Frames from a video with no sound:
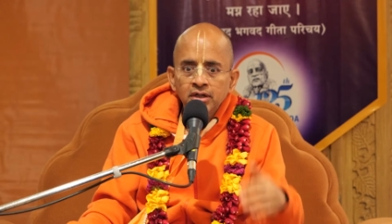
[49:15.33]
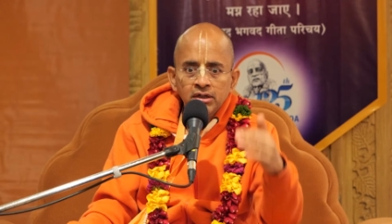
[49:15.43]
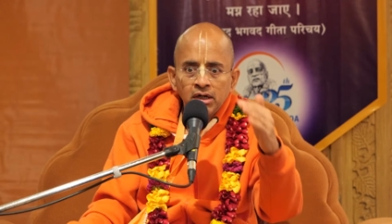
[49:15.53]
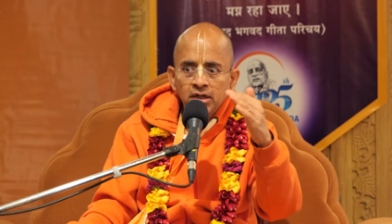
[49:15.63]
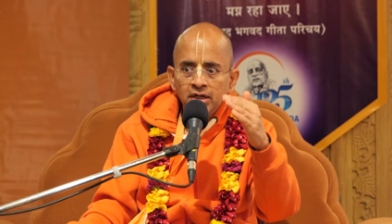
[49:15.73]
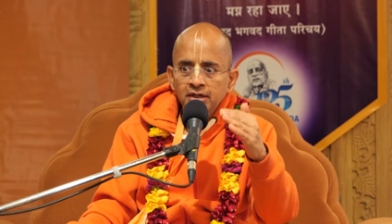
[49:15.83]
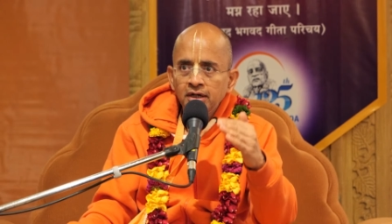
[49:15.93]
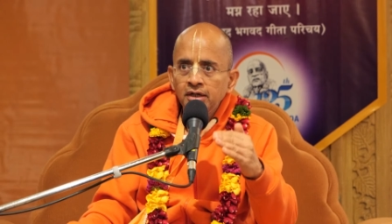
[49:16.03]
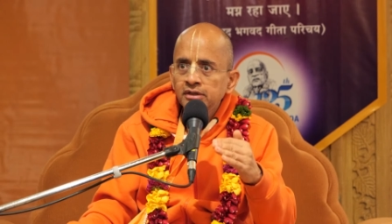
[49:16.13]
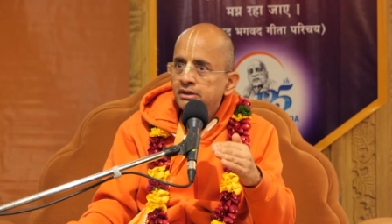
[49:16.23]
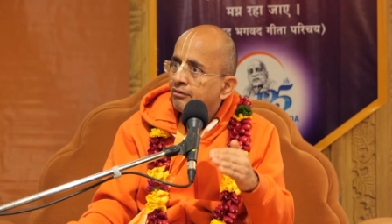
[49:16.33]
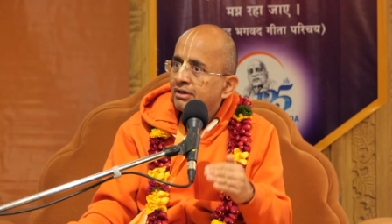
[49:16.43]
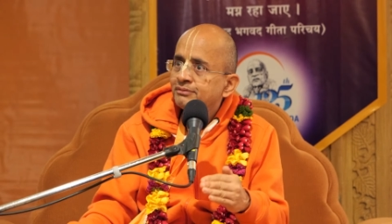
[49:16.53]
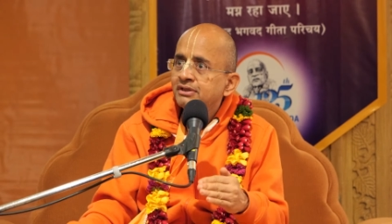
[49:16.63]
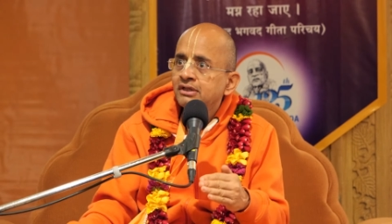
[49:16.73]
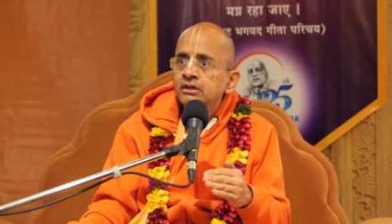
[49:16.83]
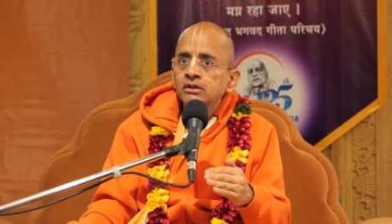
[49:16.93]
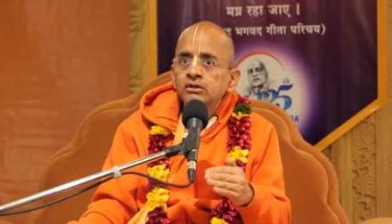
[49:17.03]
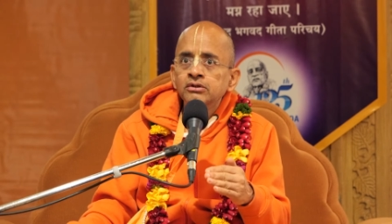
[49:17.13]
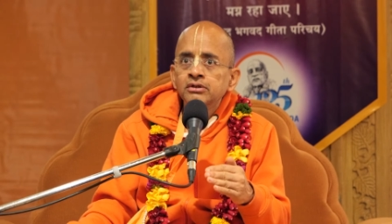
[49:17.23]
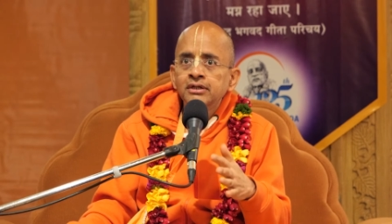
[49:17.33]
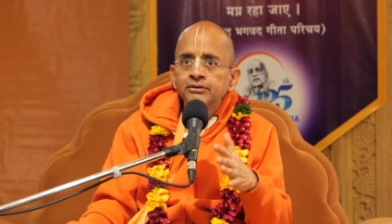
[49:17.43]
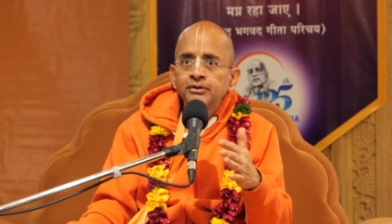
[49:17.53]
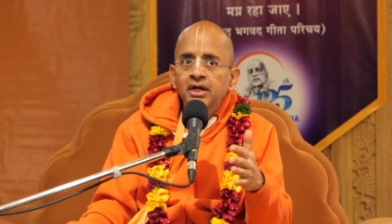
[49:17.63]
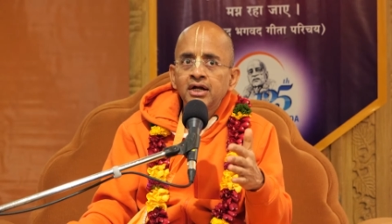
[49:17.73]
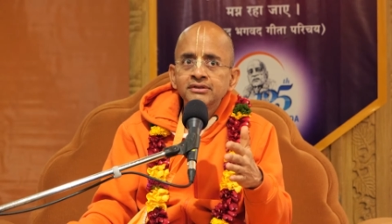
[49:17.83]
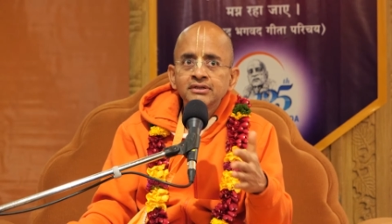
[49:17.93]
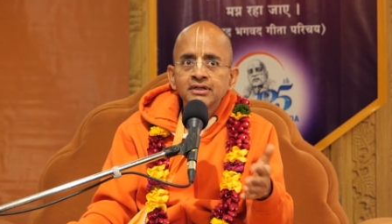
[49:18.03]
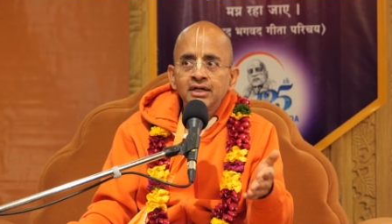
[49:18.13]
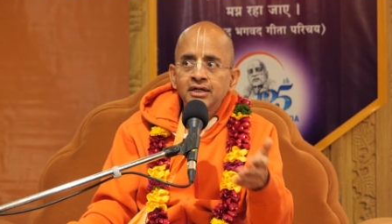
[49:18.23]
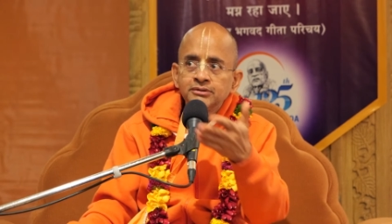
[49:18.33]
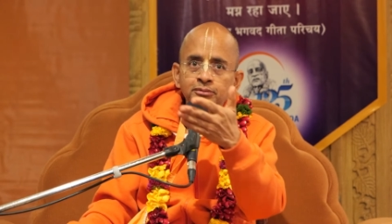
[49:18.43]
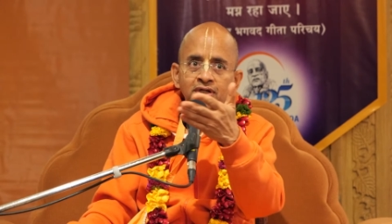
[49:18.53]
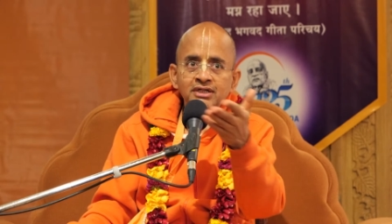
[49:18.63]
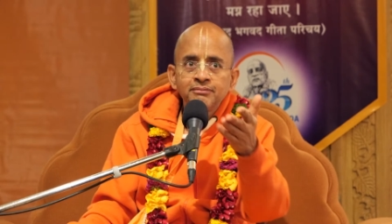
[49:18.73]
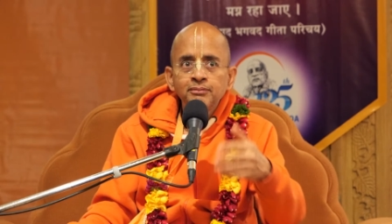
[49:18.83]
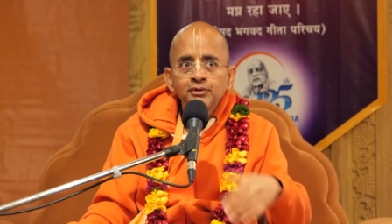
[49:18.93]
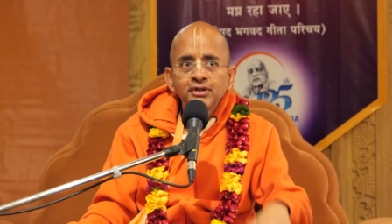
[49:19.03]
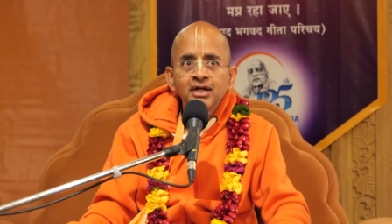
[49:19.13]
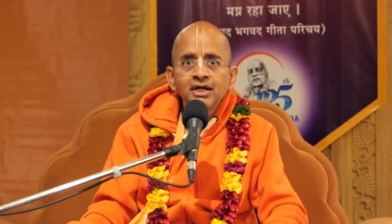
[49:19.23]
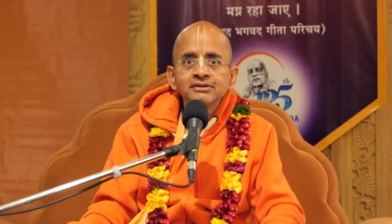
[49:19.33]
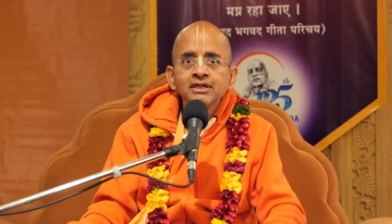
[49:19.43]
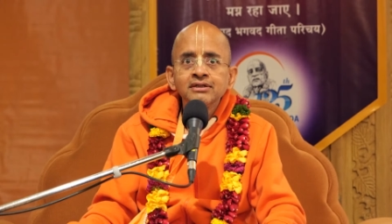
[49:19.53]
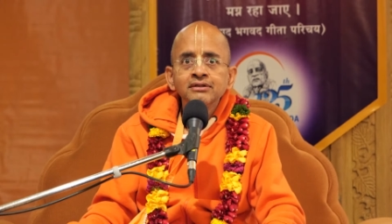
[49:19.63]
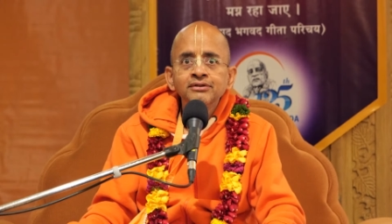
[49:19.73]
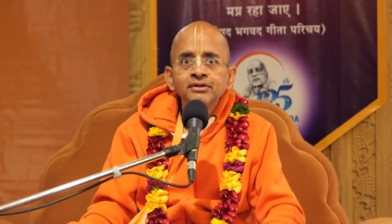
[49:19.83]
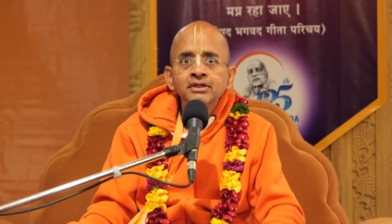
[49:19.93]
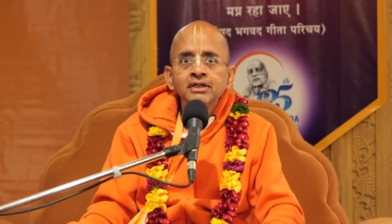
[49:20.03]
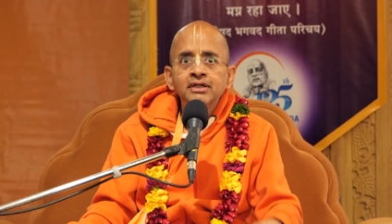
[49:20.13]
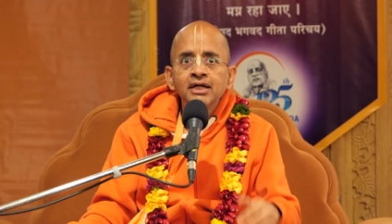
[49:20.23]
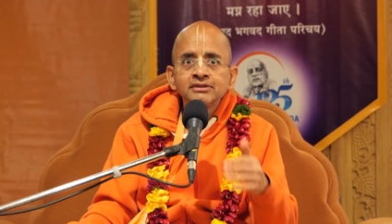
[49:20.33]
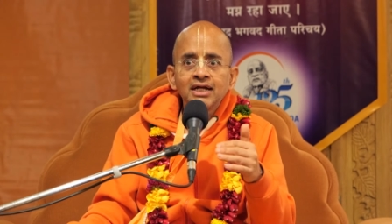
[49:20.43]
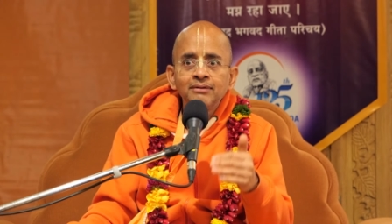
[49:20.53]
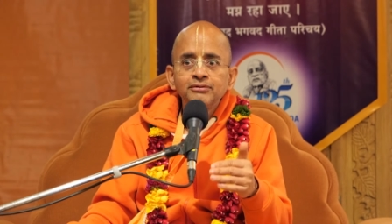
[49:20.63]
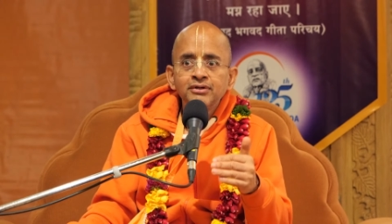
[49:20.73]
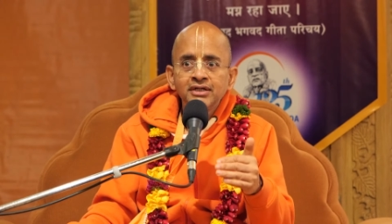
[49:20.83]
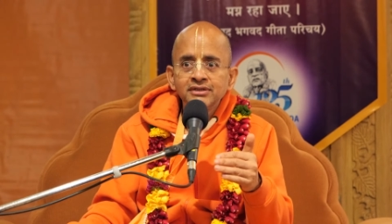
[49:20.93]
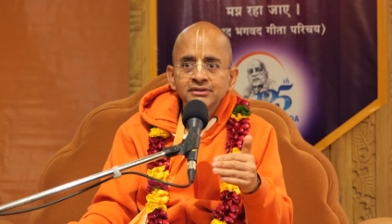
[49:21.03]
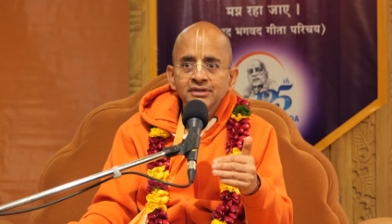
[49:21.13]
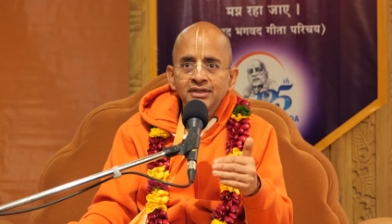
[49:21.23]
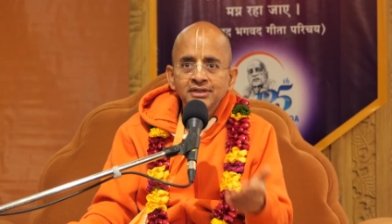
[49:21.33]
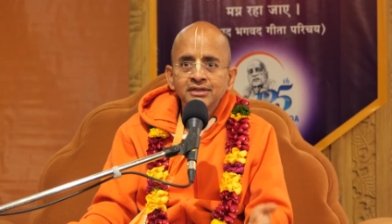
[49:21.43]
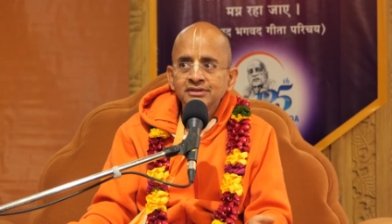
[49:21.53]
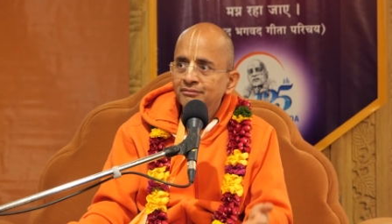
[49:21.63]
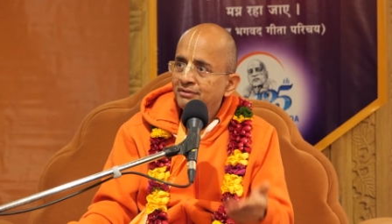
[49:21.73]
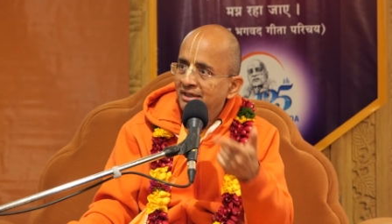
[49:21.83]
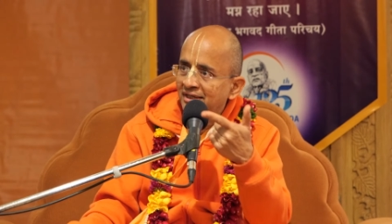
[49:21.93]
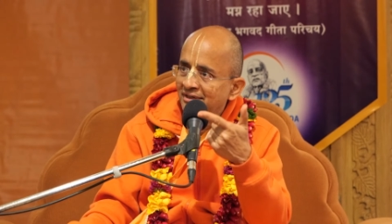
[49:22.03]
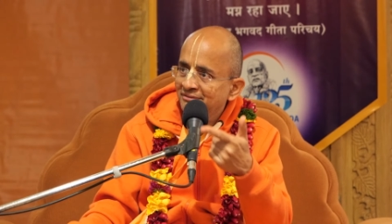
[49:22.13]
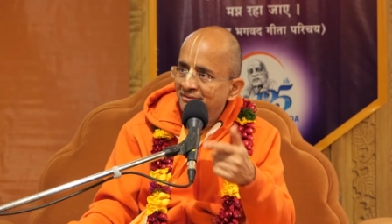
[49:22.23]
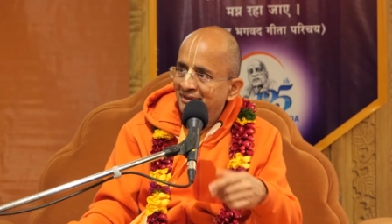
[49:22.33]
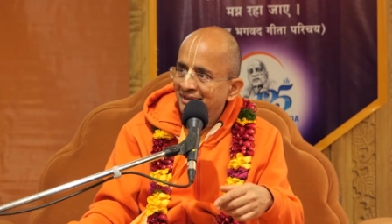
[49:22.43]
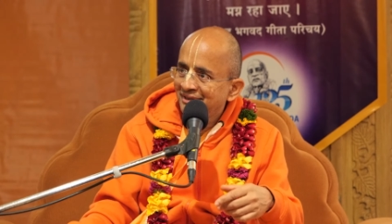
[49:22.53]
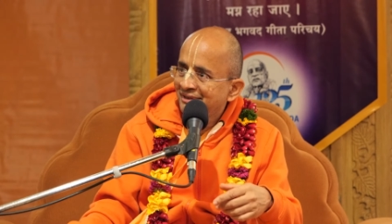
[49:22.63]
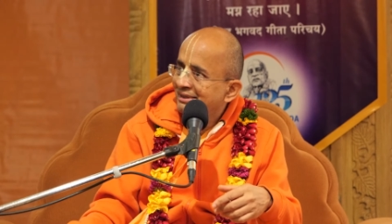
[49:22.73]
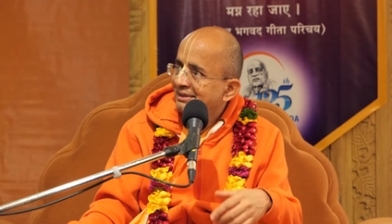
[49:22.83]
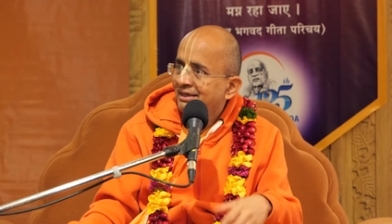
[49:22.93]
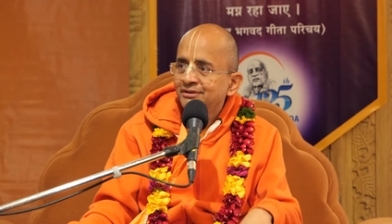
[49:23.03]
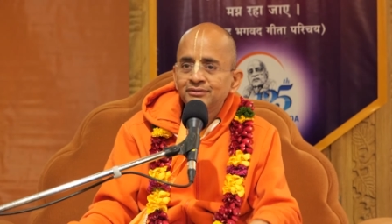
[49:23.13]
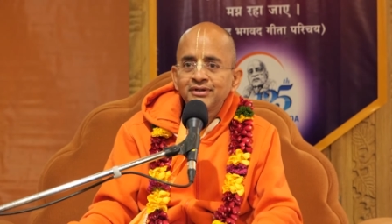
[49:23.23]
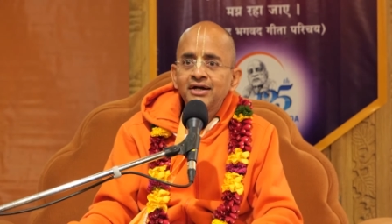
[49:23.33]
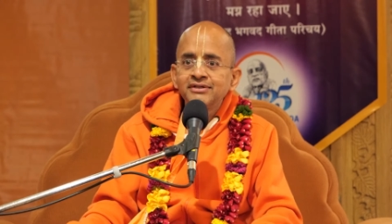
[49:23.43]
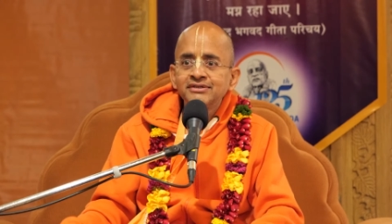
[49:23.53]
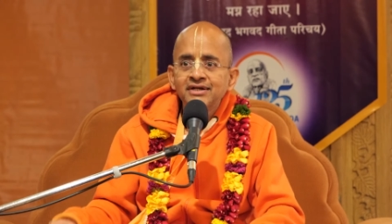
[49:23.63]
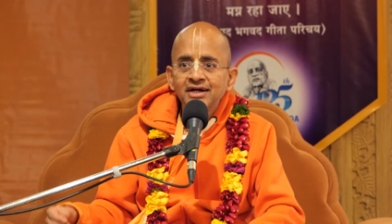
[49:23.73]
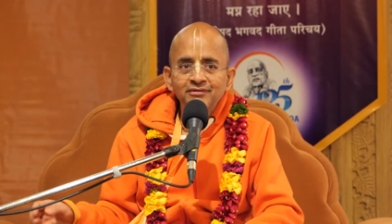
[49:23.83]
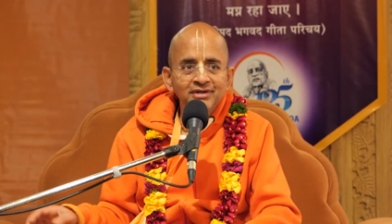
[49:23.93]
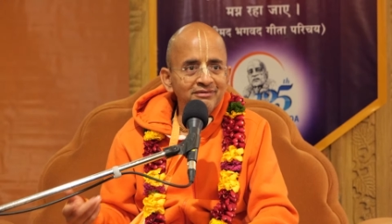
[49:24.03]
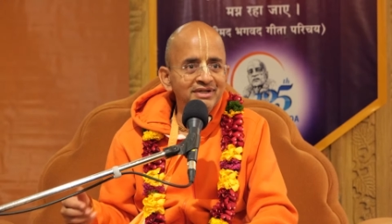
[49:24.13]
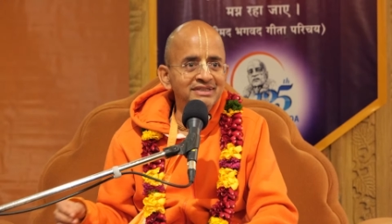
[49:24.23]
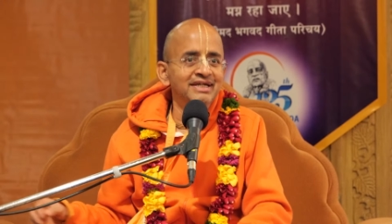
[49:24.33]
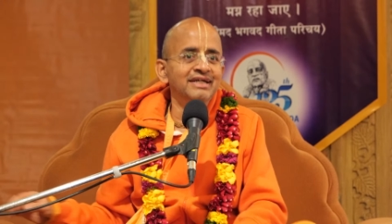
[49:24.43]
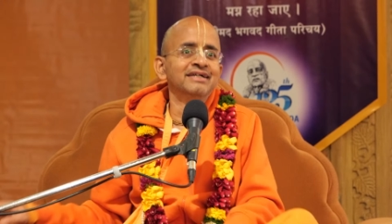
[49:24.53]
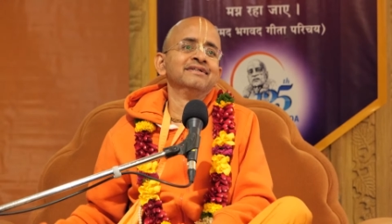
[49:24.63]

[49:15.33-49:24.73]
Cut, and he develops it. You can ask Kanakrishan and other people, you can ask. It takes time to digest Acharya's commentary, correct, bro? Yeah, you cannot just read only once.